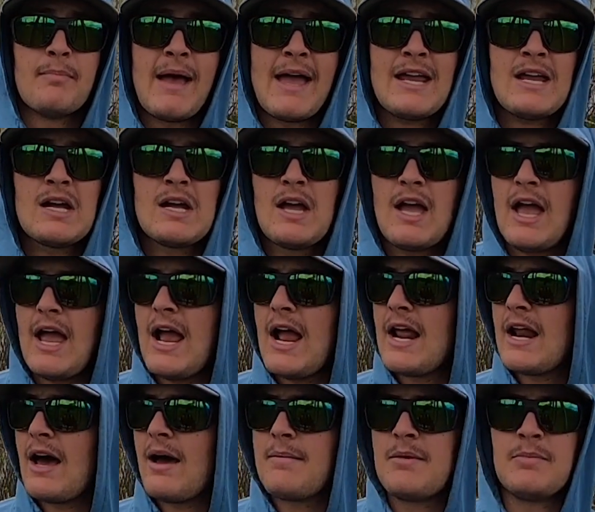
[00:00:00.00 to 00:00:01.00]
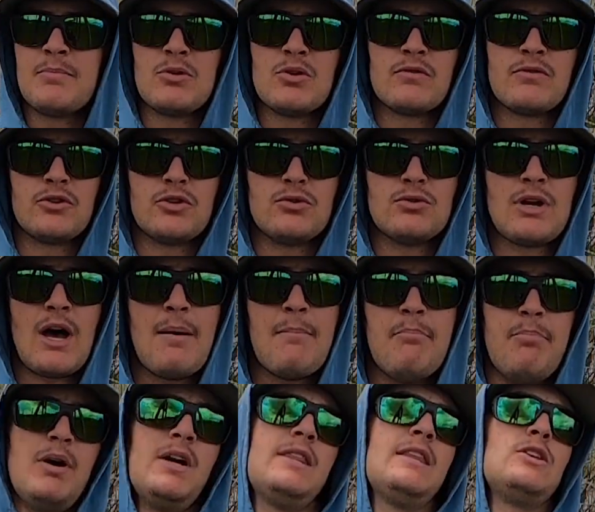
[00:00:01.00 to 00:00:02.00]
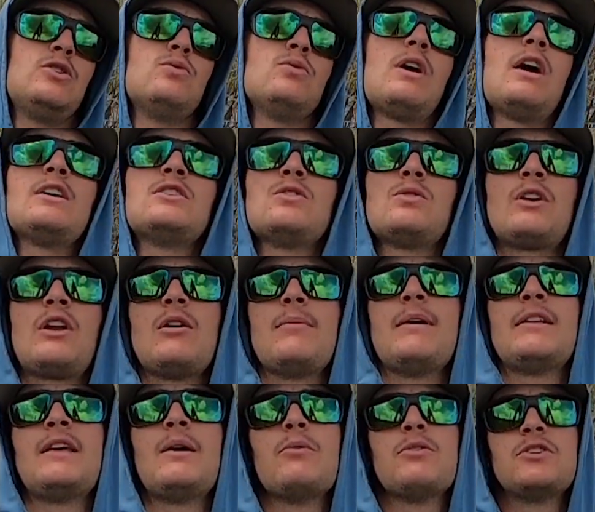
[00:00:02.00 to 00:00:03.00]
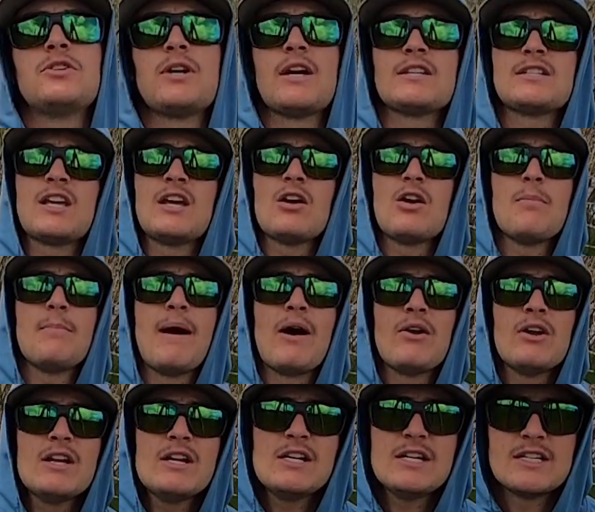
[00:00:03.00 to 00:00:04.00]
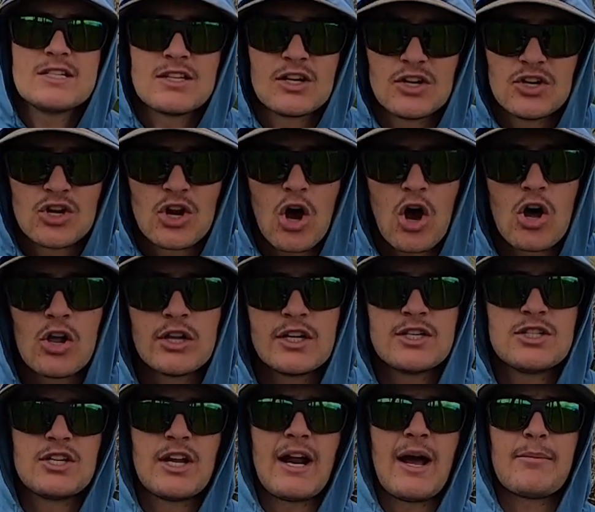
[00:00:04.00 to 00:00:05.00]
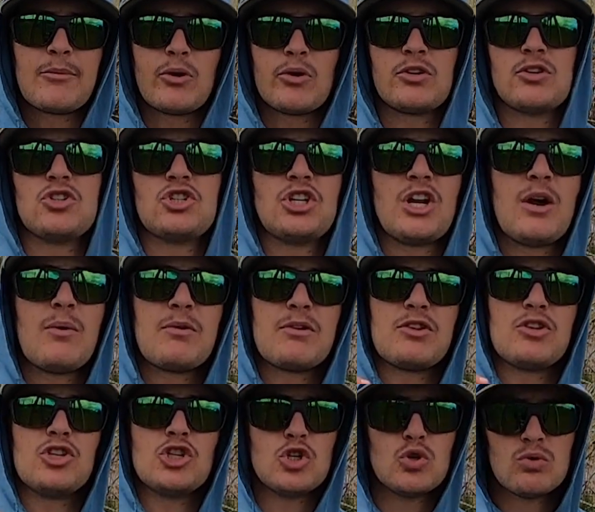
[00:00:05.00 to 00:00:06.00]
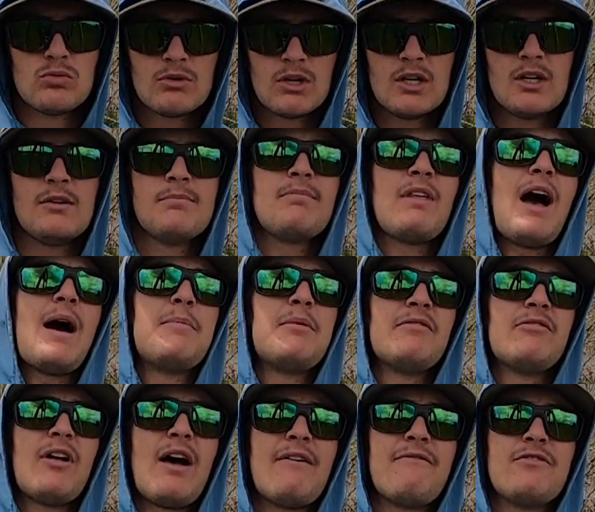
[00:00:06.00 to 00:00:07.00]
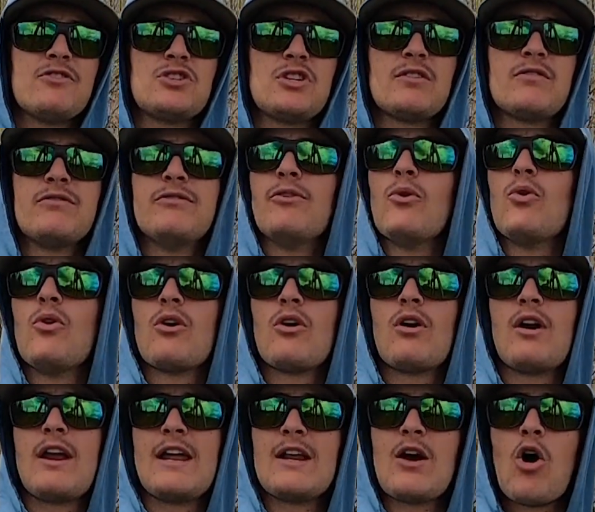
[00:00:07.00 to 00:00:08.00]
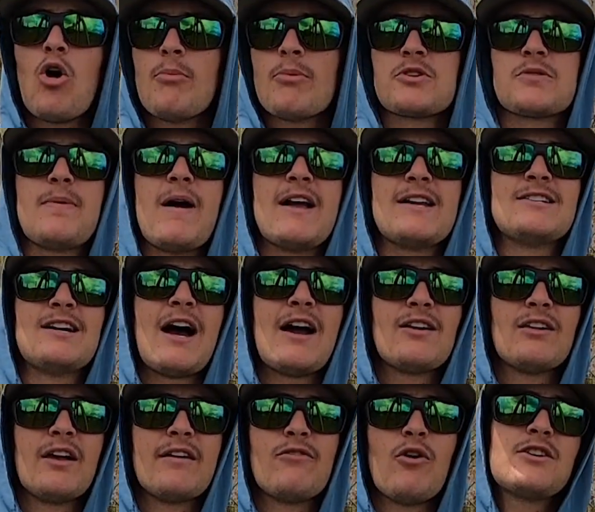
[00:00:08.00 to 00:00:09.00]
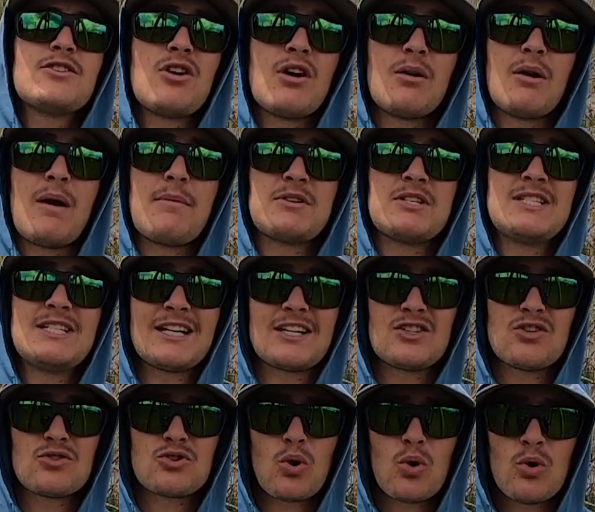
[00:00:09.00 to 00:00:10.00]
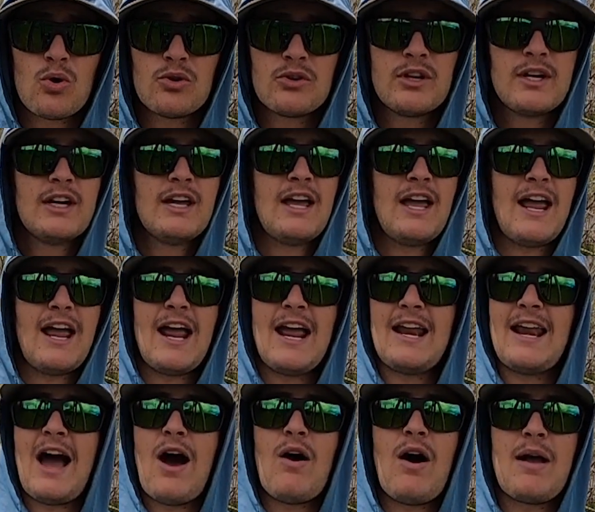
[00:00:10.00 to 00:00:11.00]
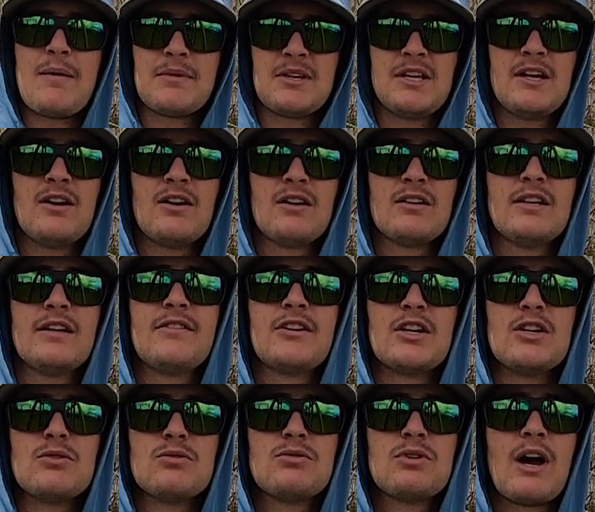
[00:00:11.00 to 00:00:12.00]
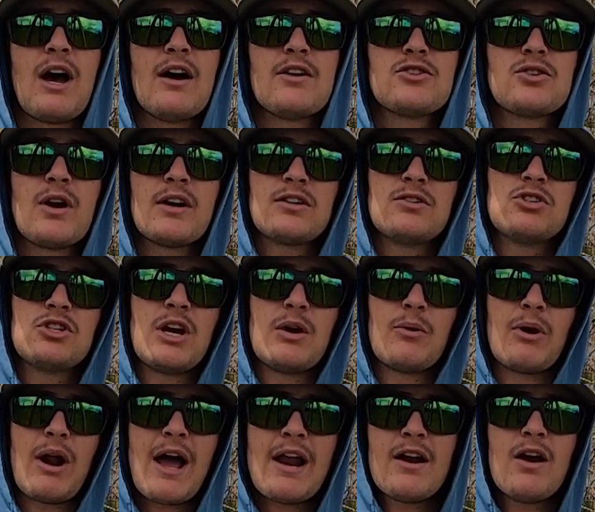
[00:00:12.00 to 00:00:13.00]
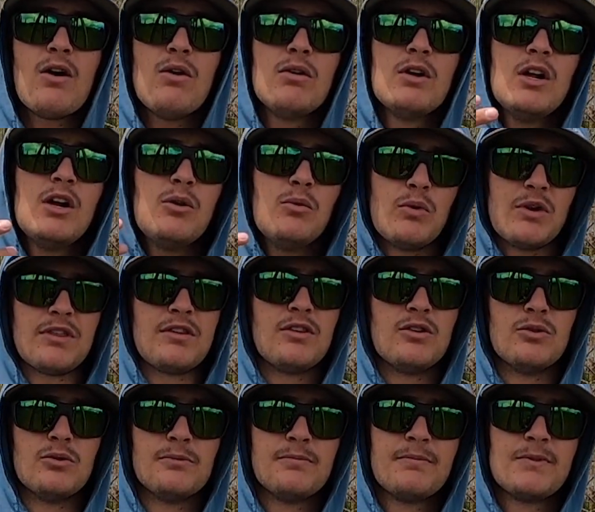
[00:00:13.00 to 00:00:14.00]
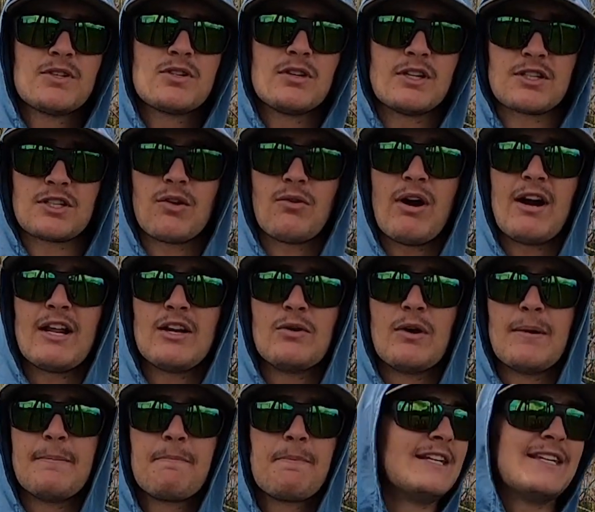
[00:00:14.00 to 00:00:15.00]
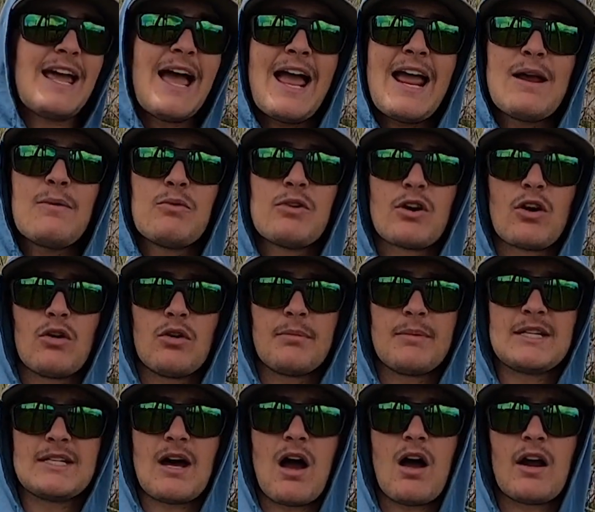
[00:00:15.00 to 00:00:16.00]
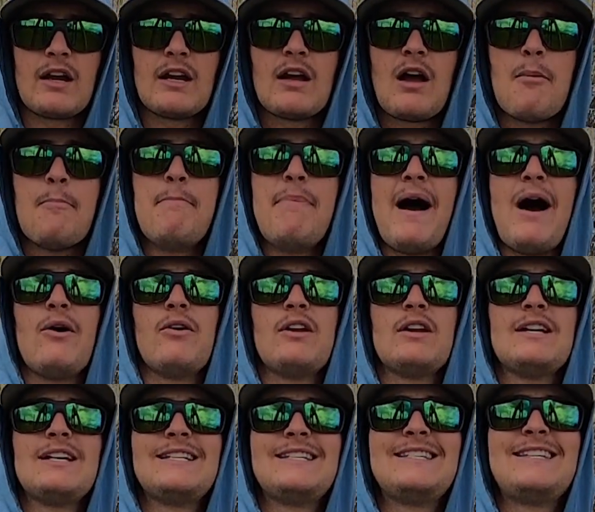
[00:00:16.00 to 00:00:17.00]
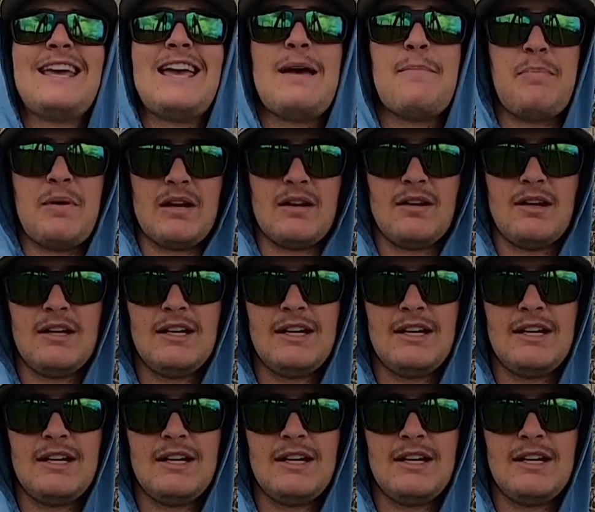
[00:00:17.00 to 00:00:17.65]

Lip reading: of May and I'm in beautiful Utah, but you guys don't care about that. What you guys care about is the knowledge that I'm going to share with you. I've been fly fishing for almost my entire life. I started when I was 6 years old, and now I'm here living in Utah trying to share what I know with you. So let's get right into it. Today we're going to be talking about tippet.